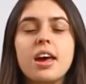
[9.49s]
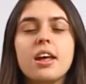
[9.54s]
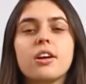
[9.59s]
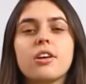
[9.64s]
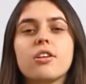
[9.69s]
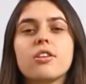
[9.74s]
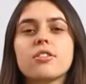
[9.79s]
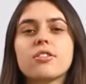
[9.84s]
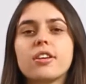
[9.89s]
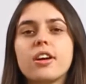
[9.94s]

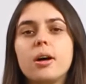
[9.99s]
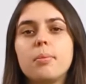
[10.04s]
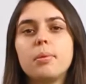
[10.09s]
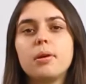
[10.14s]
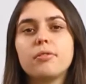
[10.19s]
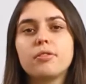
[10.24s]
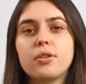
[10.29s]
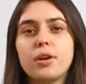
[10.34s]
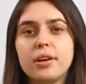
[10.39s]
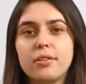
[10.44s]
Now there's a
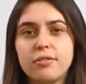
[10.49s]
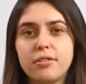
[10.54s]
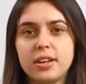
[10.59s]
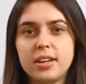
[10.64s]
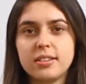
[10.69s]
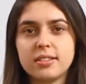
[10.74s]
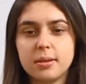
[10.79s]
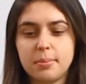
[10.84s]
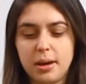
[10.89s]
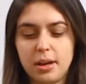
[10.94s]
couple of great
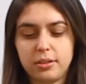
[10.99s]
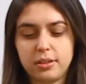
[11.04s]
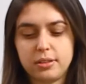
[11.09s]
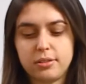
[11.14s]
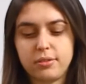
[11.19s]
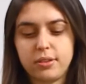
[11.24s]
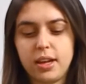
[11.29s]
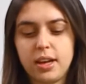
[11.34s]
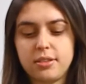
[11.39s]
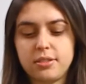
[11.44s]
things about this
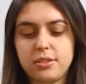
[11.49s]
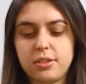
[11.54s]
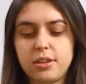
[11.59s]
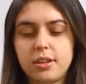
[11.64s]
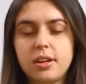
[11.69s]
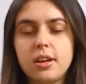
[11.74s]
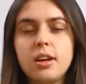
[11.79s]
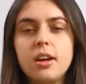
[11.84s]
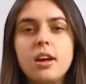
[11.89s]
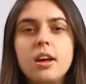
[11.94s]
flosser.
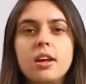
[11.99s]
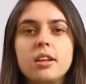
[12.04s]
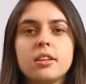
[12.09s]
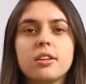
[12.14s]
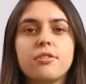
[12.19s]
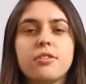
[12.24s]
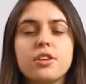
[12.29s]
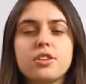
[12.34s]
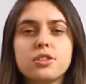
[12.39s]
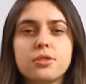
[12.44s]
The
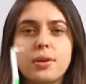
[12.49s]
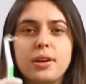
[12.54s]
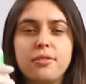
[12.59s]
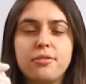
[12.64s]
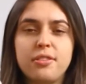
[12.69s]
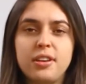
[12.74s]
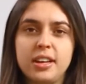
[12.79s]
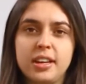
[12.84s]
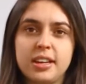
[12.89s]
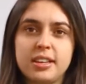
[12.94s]
first great
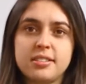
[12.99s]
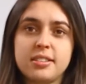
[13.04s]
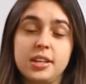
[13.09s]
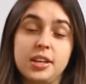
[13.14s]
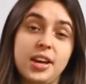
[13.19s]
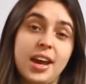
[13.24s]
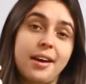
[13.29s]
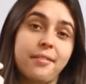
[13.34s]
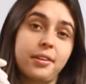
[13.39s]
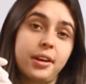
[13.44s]
thing is that
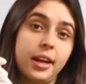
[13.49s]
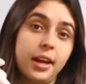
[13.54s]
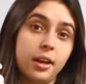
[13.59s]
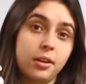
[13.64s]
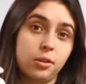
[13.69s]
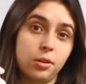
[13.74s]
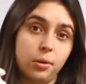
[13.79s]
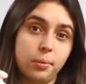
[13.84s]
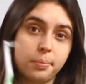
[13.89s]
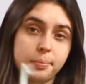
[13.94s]
you have a
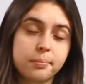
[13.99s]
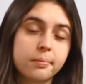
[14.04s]
handle.